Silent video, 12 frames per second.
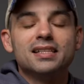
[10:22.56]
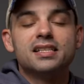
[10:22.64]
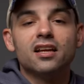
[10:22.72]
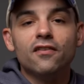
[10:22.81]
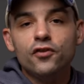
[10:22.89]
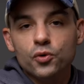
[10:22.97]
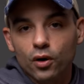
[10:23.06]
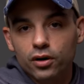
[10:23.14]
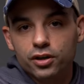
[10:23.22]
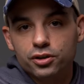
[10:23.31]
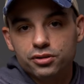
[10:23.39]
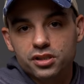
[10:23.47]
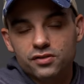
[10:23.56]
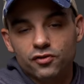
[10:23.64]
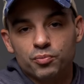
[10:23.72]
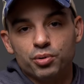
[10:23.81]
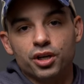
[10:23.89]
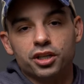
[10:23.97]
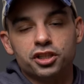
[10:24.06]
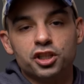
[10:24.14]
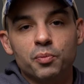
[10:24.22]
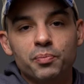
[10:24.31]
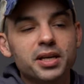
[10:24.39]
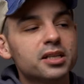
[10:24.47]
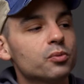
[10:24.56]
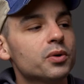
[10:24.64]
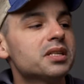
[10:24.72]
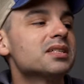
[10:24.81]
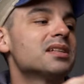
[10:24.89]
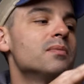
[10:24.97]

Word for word: is if you are going to use this for production, the biggest weakness,